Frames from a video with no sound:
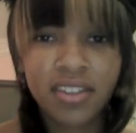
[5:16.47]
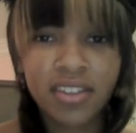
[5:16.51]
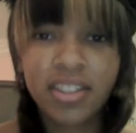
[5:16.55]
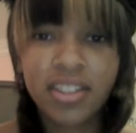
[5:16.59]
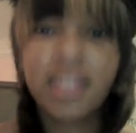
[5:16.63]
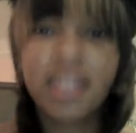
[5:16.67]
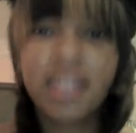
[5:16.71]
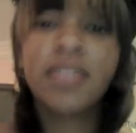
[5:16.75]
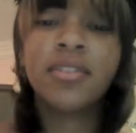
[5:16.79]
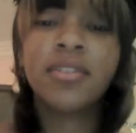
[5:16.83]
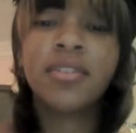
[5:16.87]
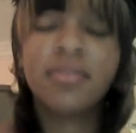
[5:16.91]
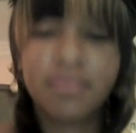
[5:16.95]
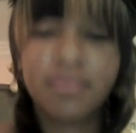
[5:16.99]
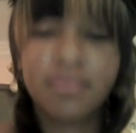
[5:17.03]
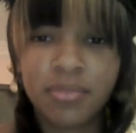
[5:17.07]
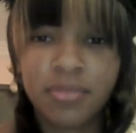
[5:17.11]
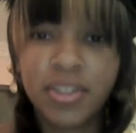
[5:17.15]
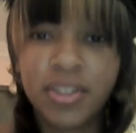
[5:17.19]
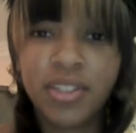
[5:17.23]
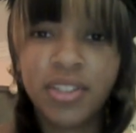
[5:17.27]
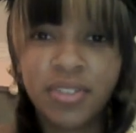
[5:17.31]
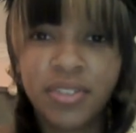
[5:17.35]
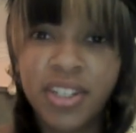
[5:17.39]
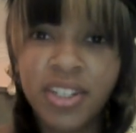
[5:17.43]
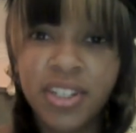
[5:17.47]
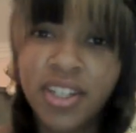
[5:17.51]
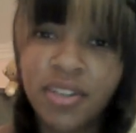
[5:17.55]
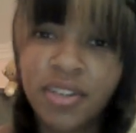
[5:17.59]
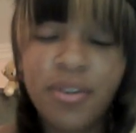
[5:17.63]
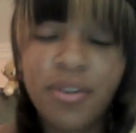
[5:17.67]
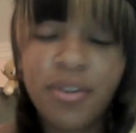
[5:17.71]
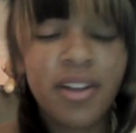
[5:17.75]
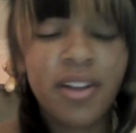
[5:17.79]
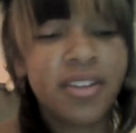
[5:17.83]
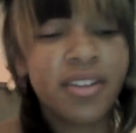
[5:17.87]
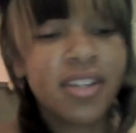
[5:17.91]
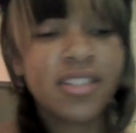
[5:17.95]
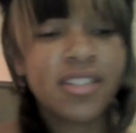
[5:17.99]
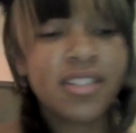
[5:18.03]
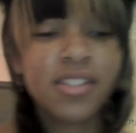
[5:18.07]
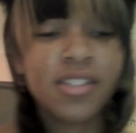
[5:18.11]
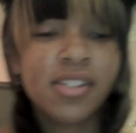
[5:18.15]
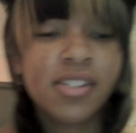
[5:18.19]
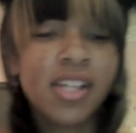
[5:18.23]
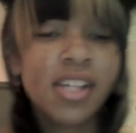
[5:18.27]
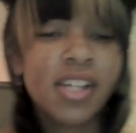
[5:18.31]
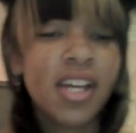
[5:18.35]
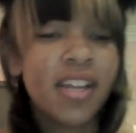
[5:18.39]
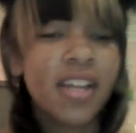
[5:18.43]
They're like really, really good quality. So
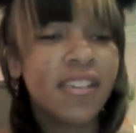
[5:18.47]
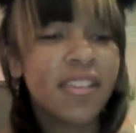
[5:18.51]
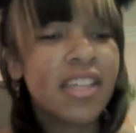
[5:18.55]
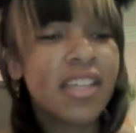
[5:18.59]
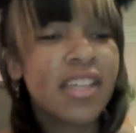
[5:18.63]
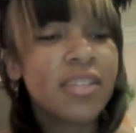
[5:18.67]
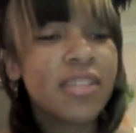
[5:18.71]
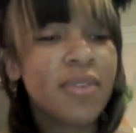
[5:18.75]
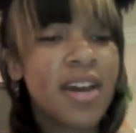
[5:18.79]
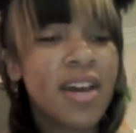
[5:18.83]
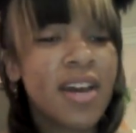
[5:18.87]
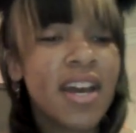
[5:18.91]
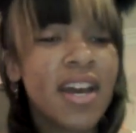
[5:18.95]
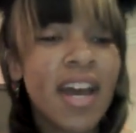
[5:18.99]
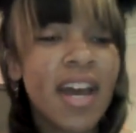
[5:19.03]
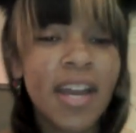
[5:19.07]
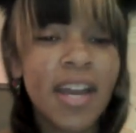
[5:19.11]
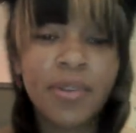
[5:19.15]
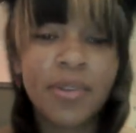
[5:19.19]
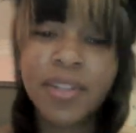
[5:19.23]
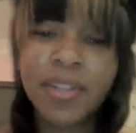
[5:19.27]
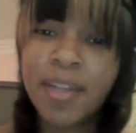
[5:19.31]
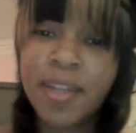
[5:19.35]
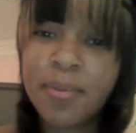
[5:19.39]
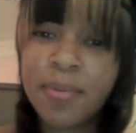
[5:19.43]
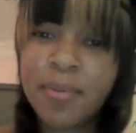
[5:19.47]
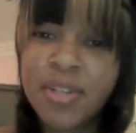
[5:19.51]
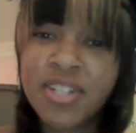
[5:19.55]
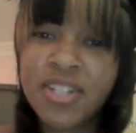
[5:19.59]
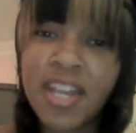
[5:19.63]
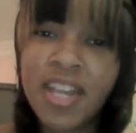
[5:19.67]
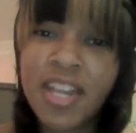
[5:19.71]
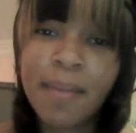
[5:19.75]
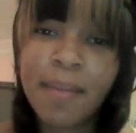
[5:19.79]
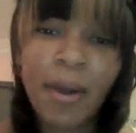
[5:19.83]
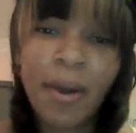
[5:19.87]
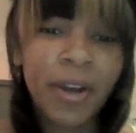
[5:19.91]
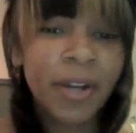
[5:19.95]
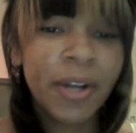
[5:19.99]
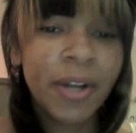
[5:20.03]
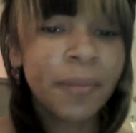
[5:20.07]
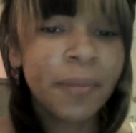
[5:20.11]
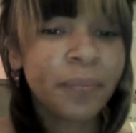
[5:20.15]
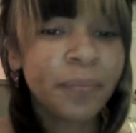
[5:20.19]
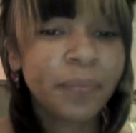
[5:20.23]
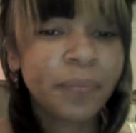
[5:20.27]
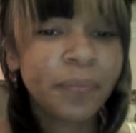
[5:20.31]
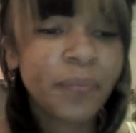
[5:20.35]
that's what I really appreciate about her.